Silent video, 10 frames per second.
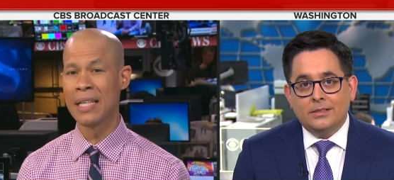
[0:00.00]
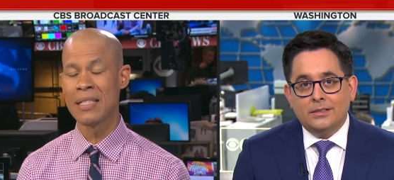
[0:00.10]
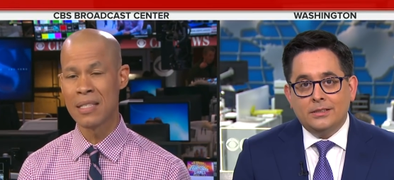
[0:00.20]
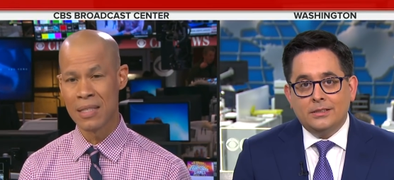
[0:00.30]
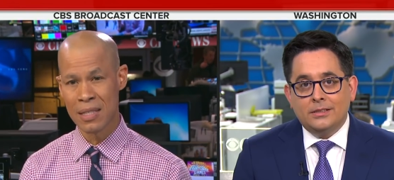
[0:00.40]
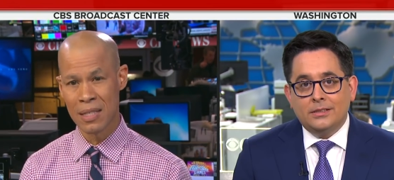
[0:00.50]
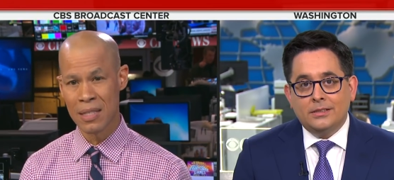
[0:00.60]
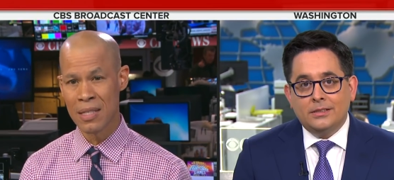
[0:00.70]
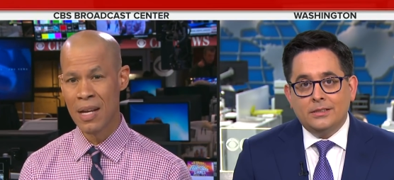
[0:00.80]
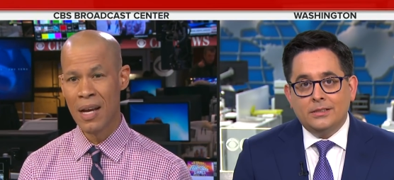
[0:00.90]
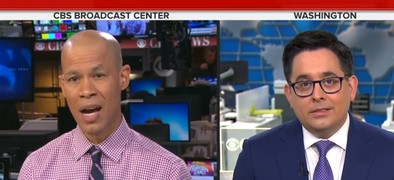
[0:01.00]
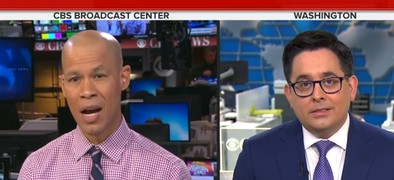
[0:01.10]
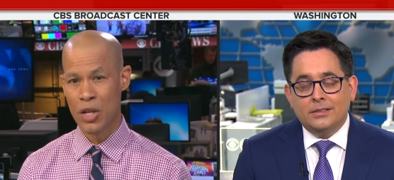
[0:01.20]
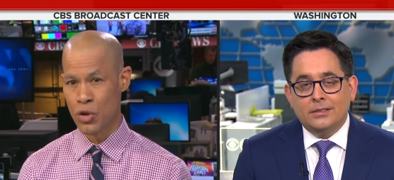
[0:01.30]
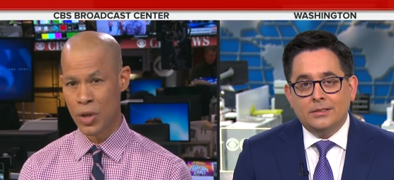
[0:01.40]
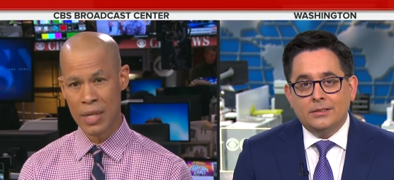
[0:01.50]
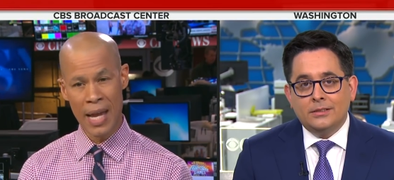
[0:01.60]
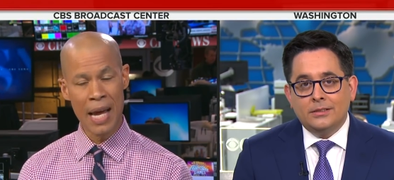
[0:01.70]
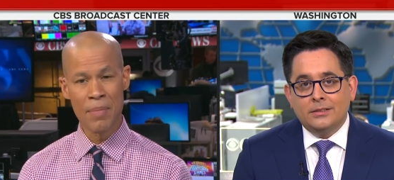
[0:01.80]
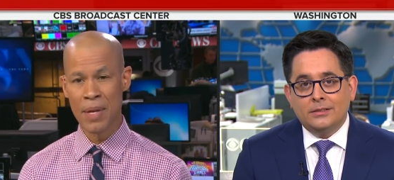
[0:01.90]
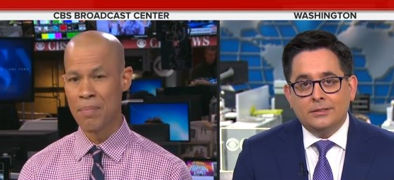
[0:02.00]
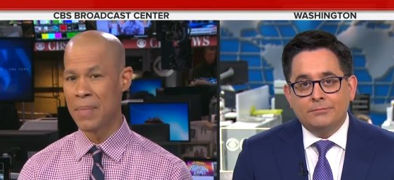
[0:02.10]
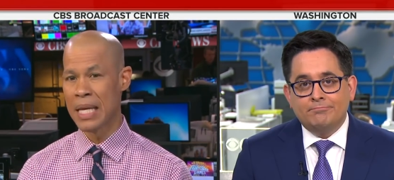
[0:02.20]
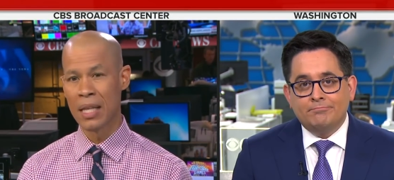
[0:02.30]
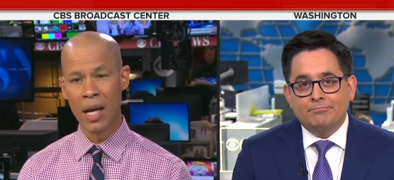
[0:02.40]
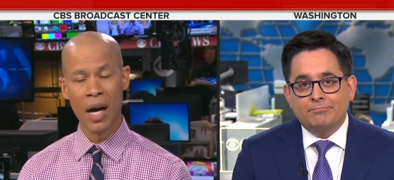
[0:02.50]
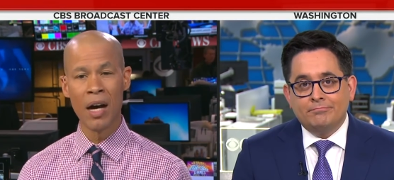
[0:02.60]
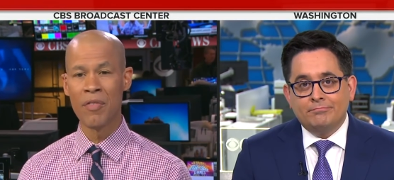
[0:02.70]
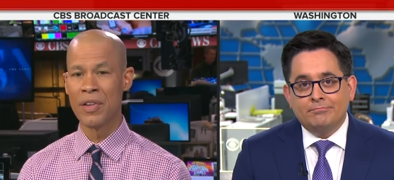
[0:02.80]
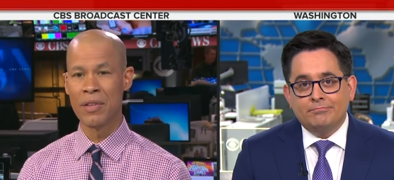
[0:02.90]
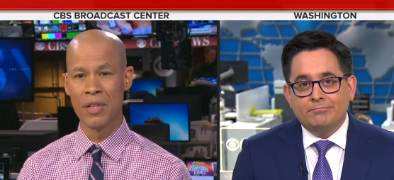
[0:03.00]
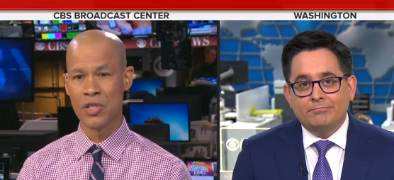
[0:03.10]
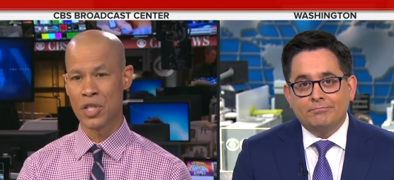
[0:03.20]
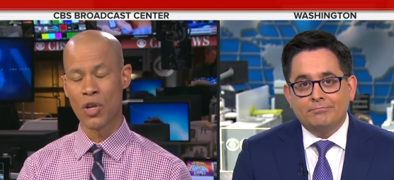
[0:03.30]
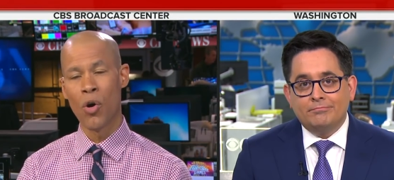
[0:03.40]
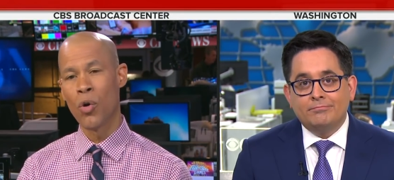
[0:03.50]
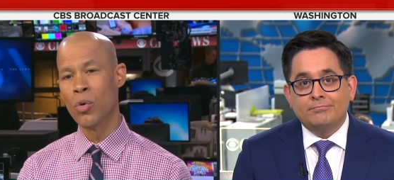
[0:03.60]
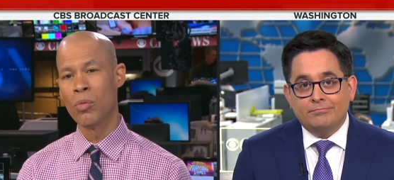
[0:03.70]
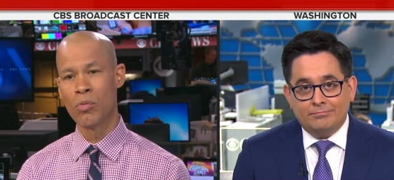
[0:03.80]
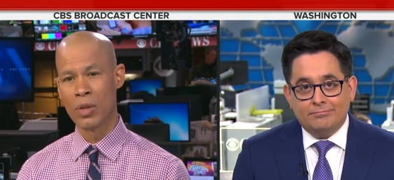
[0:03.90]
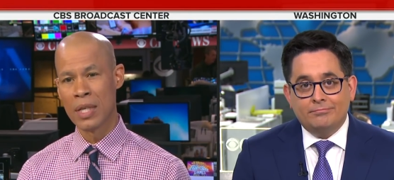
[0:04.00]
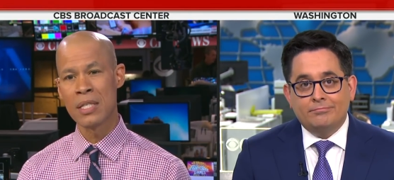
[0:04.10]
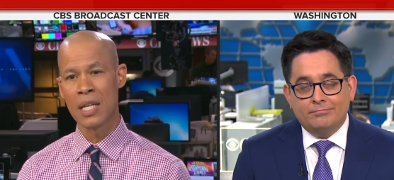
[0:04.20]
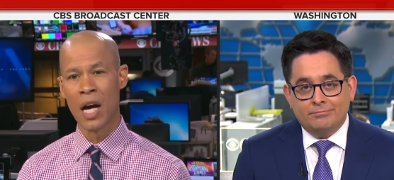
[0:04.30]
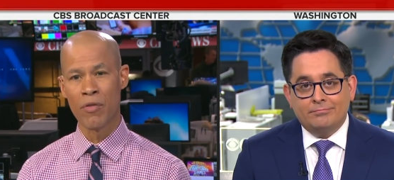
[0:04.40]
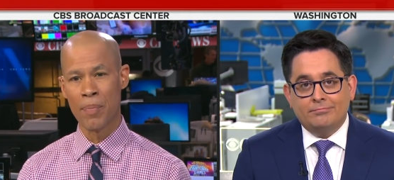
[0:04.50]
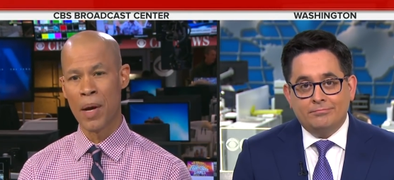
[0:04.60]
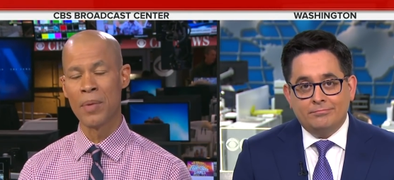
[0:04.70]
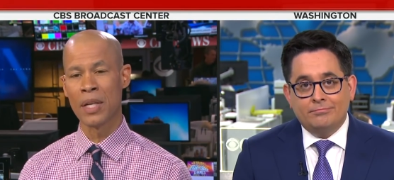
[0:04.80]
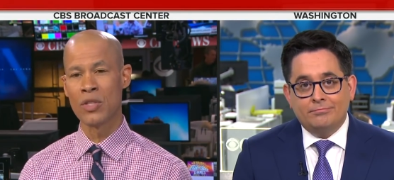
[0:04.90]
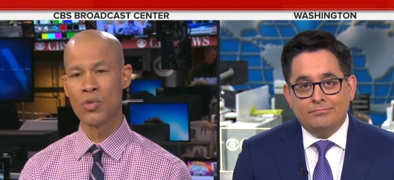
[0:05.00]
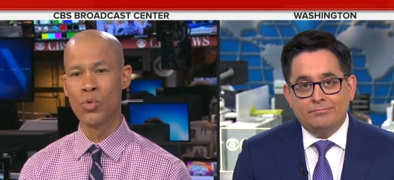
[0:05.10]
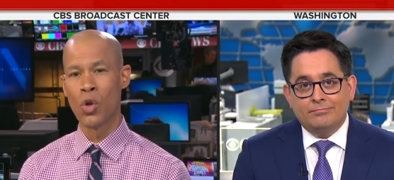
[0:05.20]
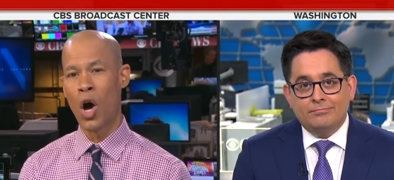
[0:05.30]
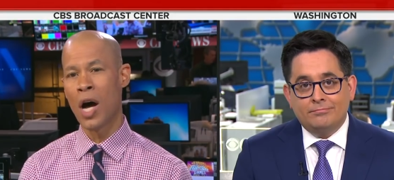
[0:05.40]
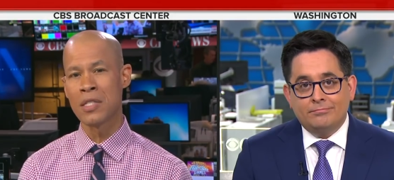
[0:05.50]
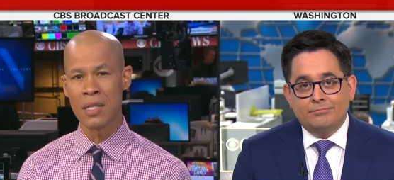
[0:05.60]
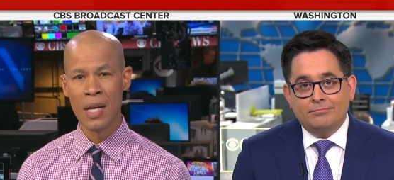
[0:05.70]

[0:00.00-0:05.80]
Speaker 1: instances, uh, you can name them, Mia Love, and there's just a whole list of Republicans who lost